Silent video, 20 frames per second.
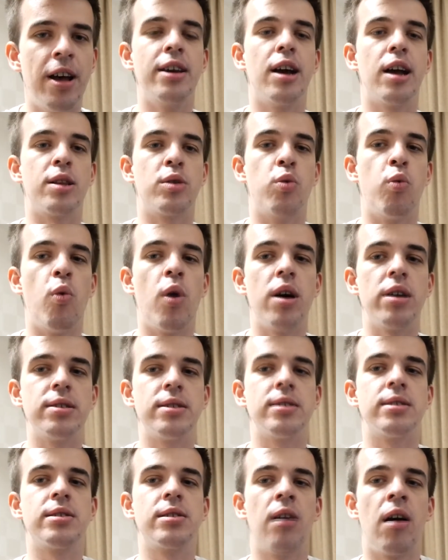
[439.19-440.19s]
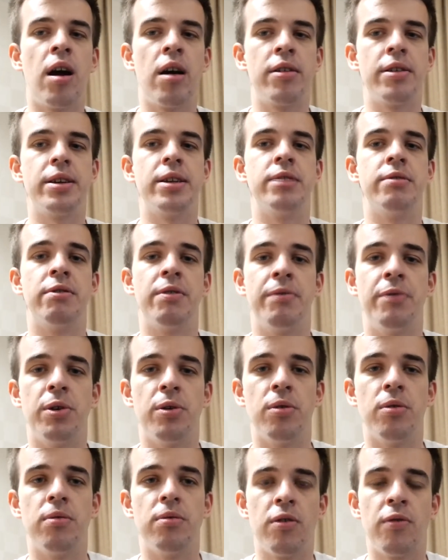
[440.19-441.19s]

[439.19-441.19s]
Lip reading: got 1 star in review.